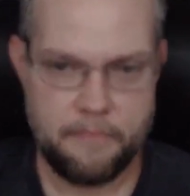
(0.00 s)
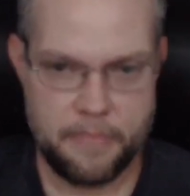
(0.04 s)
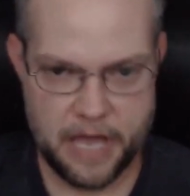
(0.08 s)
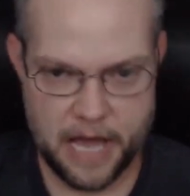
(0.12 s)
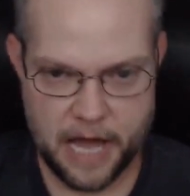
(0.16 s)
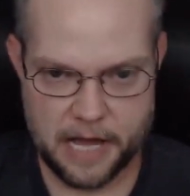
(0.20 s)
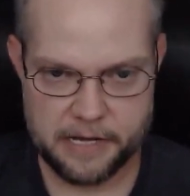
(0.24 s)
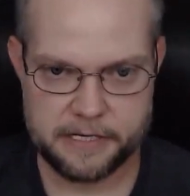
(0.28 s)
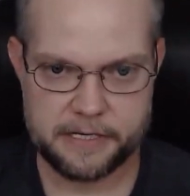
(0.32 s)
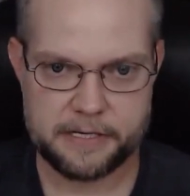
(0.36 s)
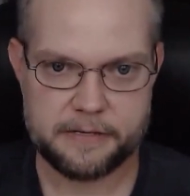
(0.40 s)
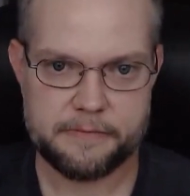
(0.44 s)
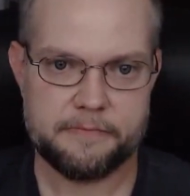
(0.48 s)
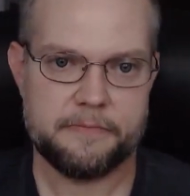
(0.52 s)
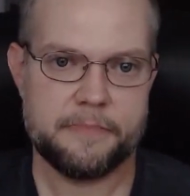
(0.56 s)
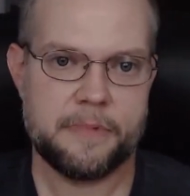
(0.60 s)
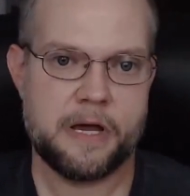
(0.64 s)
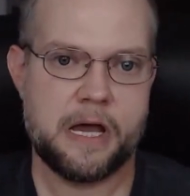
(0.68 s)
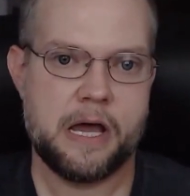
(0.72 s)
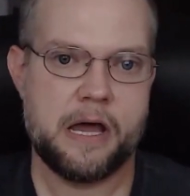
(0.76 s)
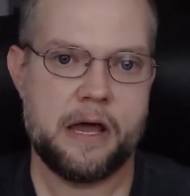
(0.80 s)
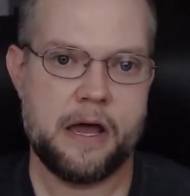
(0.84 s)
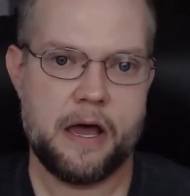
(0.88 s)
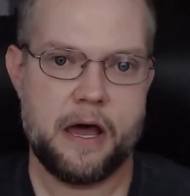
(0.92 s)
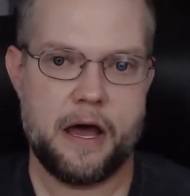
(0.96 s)
Yes.
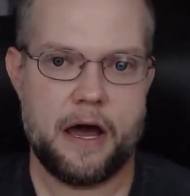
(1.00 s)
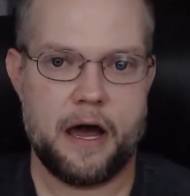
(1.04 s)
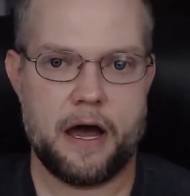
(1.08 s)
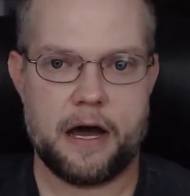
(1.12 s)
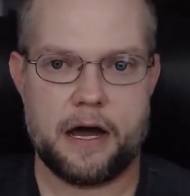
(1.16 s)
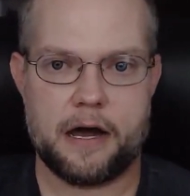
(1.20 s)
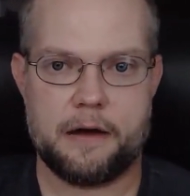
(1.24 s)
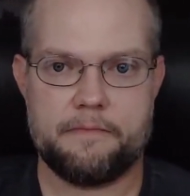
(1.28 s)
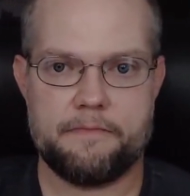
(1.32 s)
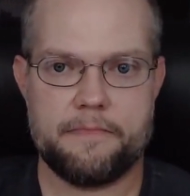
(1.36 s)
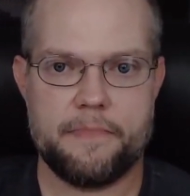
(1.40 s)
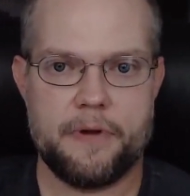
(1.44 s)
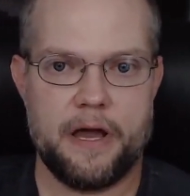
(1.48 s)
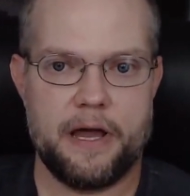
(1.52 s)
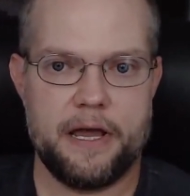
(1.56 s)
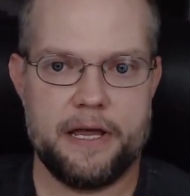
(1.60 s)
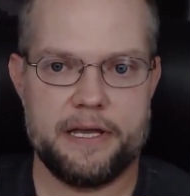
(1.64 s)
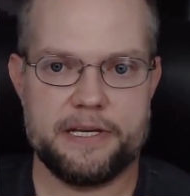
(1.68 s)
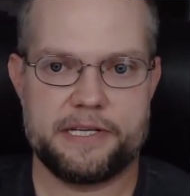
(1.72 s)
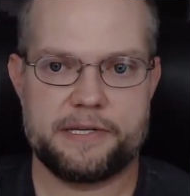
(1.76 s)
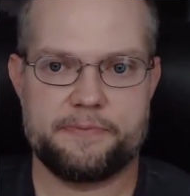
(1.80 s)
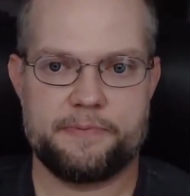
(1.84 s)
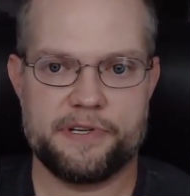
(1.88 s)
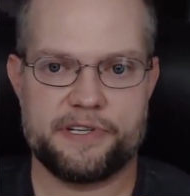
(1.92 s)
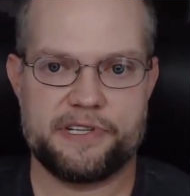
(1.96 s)

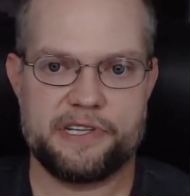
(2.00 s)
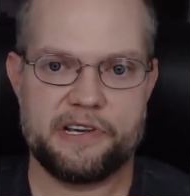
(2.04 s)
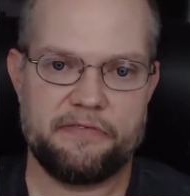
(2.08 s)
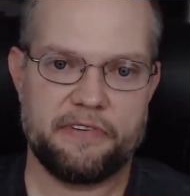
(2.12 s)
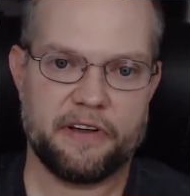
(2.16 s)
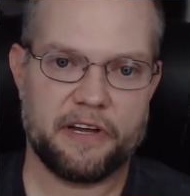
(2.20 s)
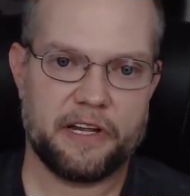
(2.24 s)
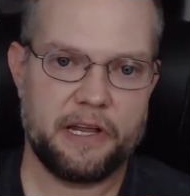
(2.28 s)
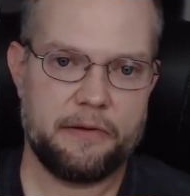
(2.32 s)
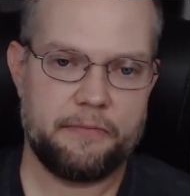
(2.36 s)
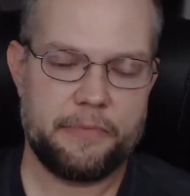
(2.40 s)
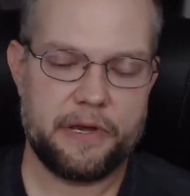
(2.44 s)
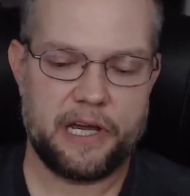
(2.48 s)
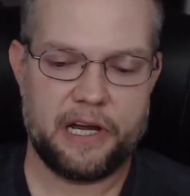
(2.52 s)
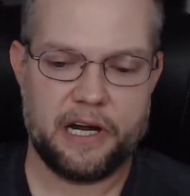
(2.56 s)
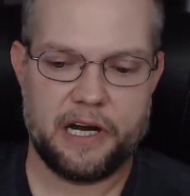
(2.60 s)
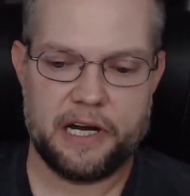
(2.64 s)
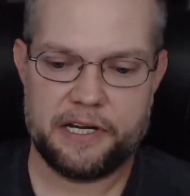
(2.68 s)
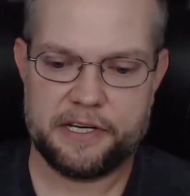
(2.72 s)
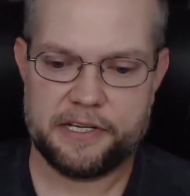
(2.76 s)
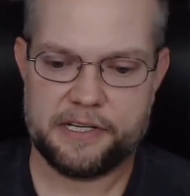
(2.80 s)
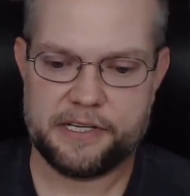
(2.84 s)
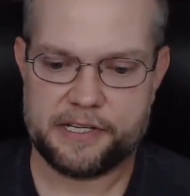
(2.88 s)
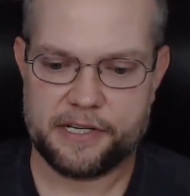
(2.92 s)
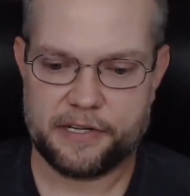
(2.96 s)
Specifically
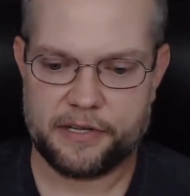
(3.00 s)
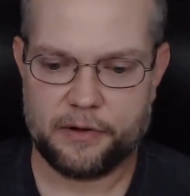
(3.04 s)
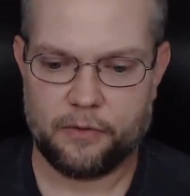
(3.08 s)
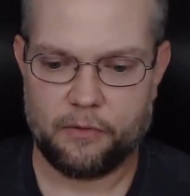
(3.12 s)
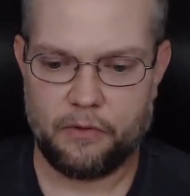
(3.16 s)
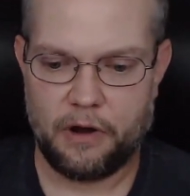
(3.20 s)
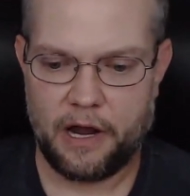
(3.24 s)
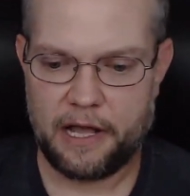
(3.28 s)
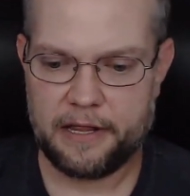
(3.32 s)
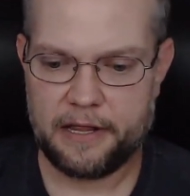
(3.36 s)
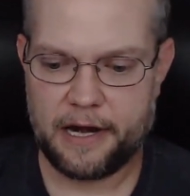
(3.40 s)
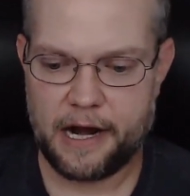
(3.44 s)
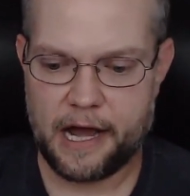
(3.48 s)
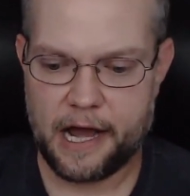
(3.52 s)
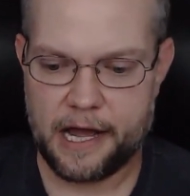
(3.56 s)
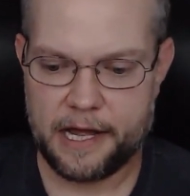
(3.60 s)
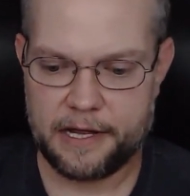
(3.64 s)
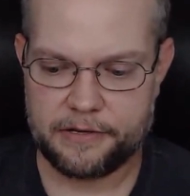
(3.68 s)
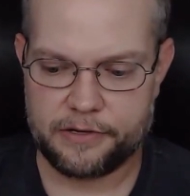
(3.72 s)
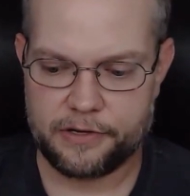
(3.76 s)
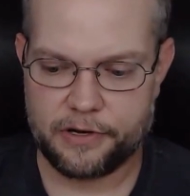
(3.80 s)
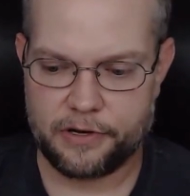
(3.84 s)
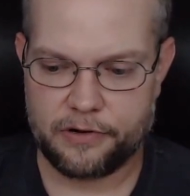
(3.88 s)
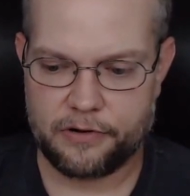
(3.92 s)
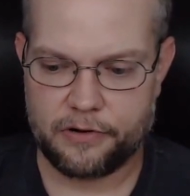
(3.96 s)
because the way
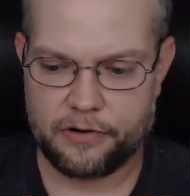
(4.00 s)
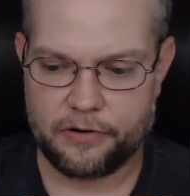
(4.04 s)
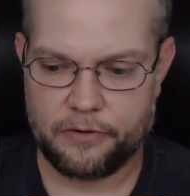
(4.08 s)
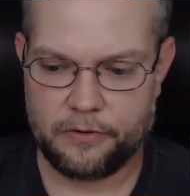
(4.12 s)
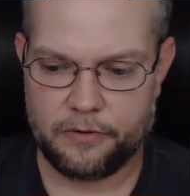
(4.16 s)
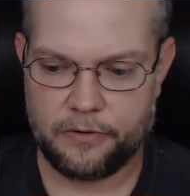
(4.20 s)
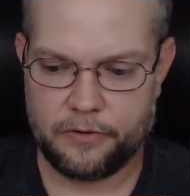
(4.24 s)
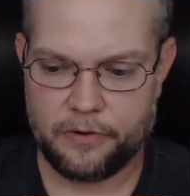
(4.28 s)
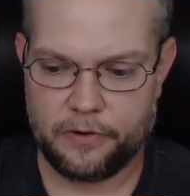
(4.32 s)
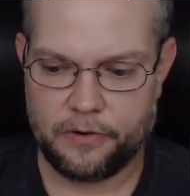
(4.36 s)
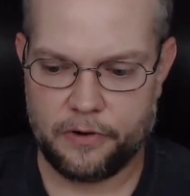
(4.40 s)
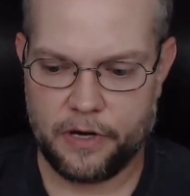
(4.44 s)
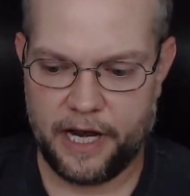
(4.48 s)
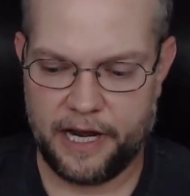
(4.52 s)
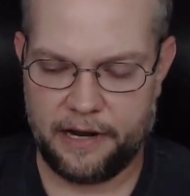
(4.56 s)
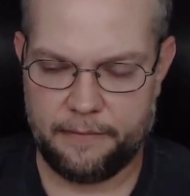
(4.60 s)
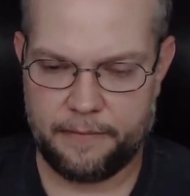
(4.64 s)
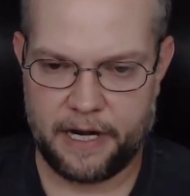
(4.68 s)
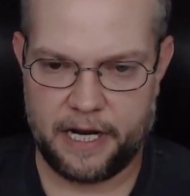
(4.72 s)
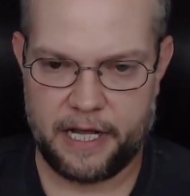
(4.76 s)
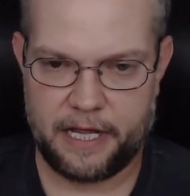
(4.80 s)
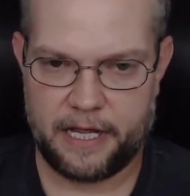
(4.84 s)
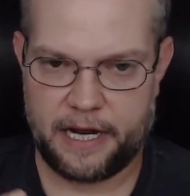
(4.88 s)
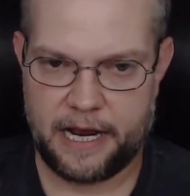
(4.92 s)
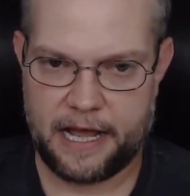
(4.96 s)
that
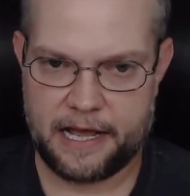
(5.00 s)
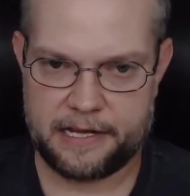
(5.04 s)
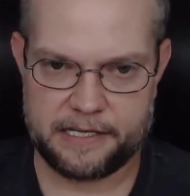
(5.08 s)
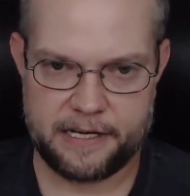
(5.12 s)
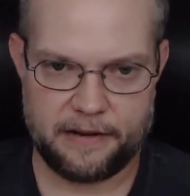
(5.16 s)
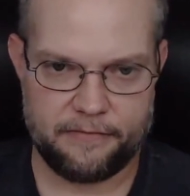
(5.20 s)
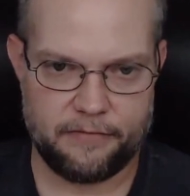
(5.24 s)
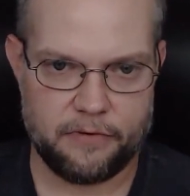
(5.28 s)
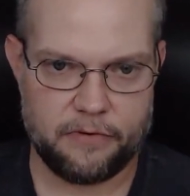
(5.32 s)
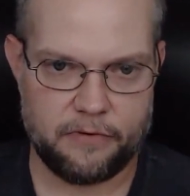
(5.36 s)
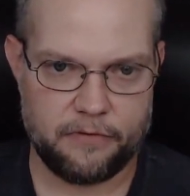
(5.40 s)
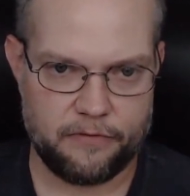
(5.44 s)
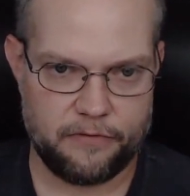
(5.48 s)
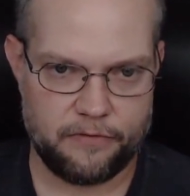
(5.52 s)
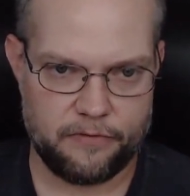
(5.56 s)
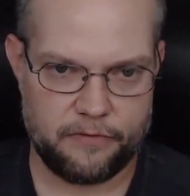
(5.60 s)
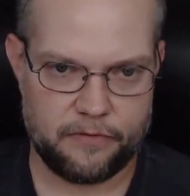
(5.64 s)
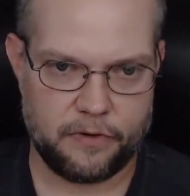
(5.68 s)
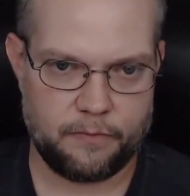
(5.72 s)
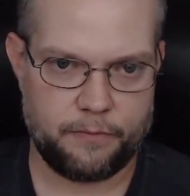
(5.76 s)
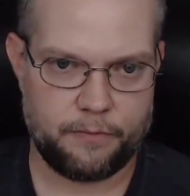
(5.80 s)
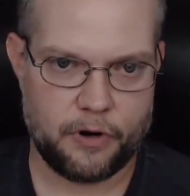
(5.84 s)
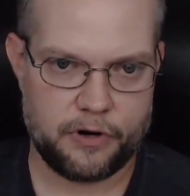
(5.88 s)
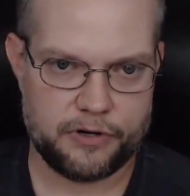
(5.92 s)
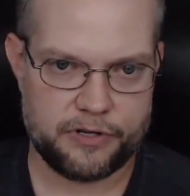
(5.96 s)
anybody that has ever
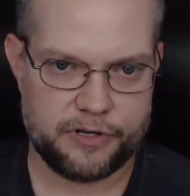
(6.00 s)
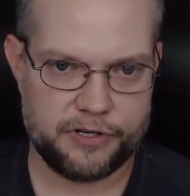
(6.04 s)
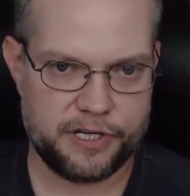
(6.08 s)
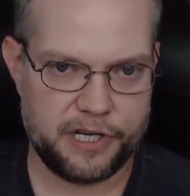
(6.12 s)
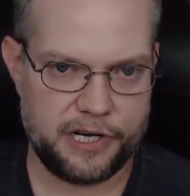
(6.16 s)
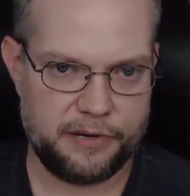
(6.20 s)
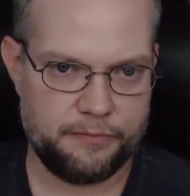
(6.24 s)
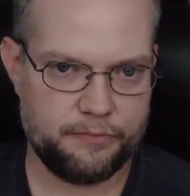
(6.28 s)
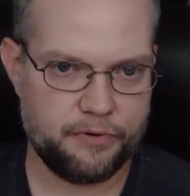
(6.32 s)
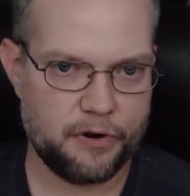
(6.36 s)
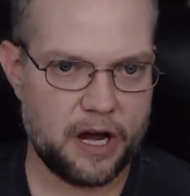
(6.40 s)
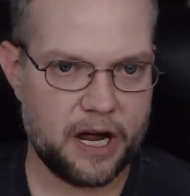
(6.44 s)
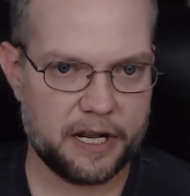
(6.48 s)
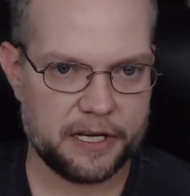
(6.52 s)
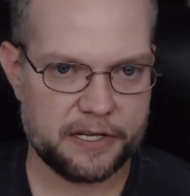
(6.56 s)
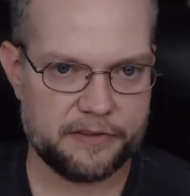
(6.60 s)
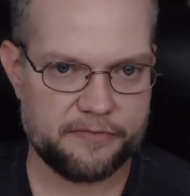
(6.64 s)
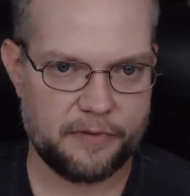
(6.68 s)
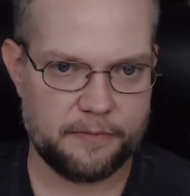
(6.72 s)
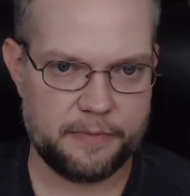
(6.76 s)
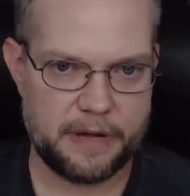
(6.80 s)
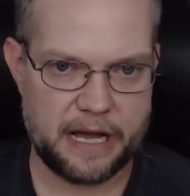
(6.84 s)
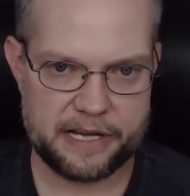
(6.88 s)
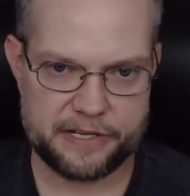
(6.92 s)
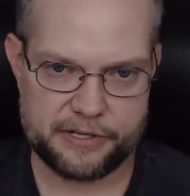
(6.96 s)
purchased any products
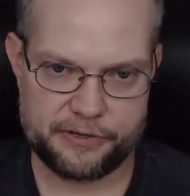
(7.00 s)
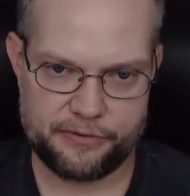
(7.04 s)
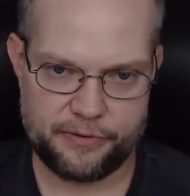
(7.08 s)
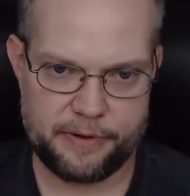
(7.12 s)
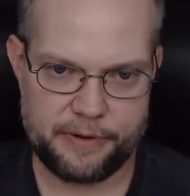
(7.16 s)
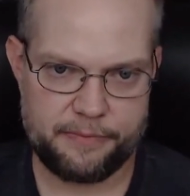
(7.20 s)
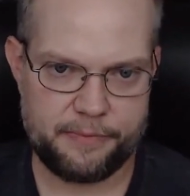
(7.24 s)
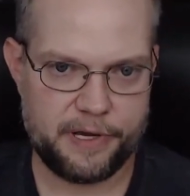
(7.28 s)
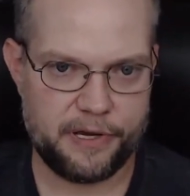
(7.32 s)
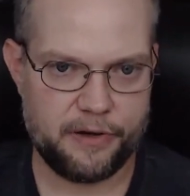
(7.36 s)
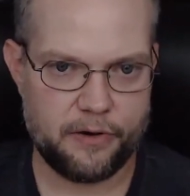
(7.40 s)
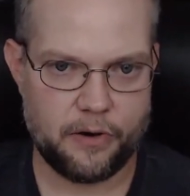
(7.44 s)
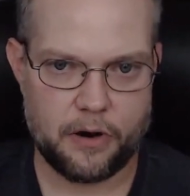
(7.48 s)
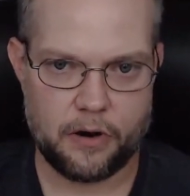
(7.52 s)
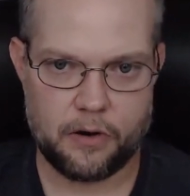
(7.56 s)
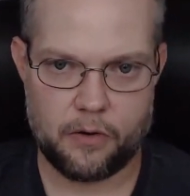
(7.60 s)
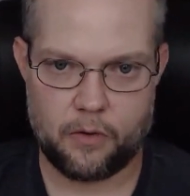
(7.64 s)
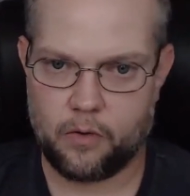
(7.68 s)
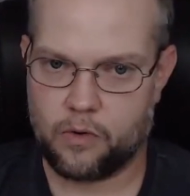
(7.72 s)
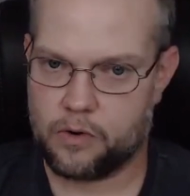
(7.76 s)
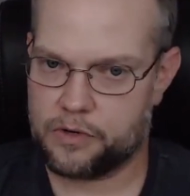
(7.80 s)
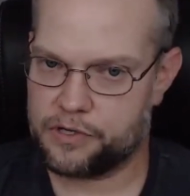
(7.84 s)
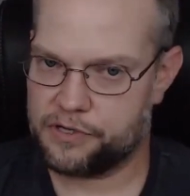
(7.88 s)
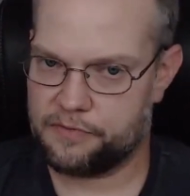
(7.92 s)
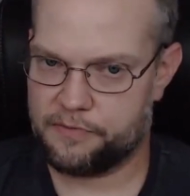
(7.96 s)
for Mastery PR
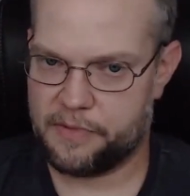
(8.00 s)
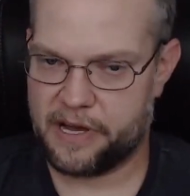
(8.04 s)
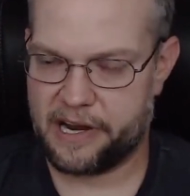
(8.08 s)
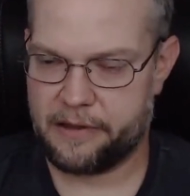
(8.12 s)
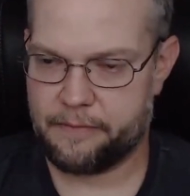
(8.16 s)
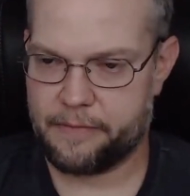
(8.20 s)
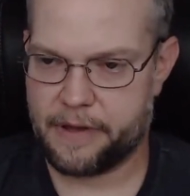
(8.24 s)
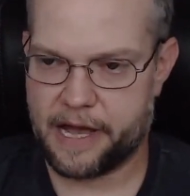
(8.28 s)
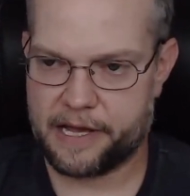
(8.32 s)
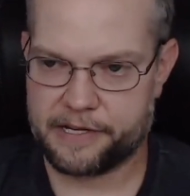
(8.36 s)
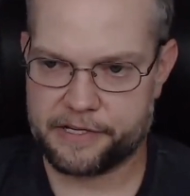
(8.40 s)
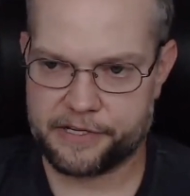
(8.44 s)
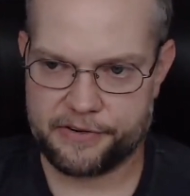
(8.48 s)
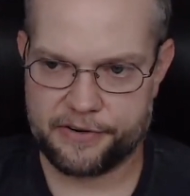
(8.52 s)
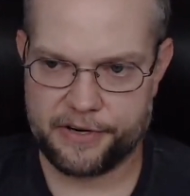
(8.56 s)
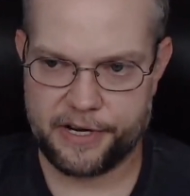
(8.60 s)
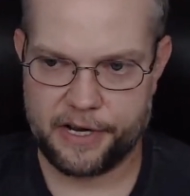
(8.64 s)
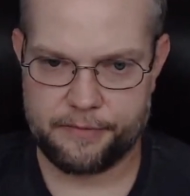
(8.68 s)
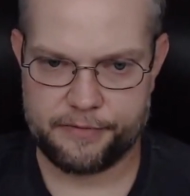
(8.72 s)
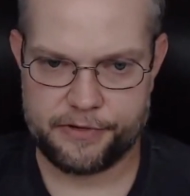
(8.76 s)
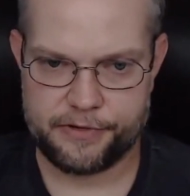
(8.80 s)
or Semantic Mastery, I'm